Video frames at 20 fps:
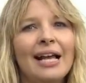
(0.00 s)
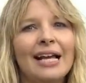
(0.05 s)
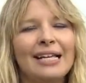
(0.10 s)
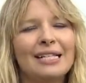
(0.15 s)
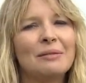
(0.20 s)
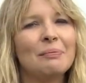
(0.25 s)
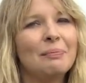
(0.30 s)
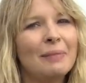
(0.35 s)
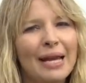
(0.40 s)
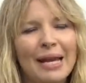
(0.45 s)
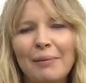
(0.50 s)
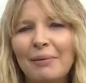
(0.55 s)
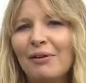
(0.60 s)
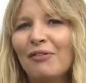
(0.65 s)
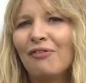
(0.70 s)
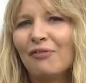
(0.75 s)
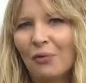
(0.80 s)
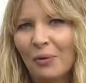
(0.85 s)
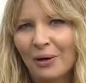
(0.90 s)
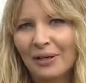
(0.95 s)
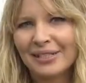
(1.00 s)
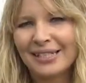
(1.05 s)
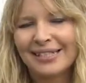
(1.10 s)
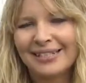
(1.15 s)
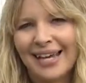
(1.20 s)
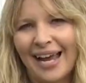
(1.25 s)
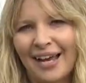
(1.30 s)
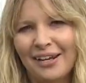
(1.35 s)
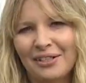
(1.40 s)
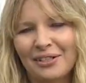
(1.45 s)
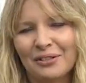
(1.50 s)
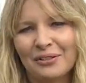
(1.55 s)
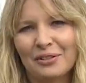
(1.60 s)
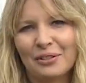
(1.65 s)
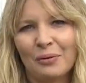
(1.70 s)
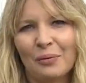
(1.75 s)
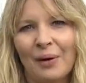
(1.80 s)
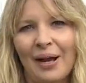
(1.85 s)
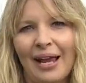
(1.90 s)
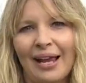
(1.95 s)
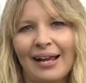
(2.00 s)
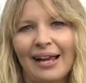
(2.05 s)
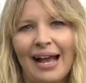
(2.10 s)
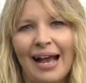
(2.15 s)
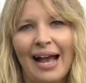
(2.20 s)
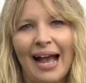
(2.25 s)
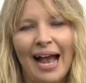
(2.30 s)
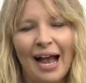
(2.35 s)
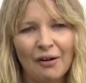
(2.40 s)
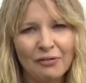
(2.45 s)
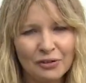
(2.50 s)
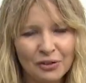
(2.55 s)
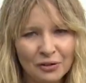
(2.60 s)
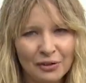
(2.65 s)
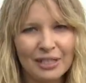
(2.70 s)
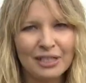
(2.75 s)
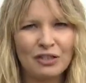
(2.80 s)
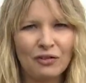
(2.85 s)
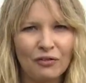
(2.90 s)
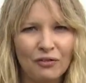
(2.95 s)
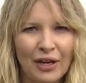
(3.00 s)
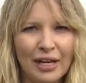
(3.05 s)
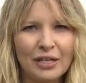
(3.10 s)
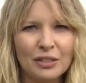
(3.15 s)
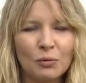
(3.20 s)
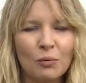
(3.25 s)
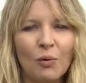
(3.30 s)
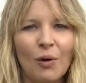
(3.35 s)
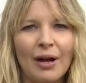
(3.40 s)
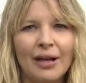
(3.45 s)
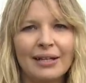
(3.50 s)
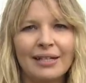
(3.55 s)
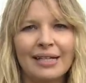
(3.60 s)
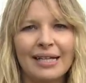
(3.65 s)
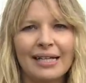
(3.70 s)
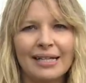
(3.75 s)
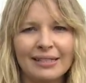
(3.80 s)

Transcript: is maybe four to 10 years away. After this phase one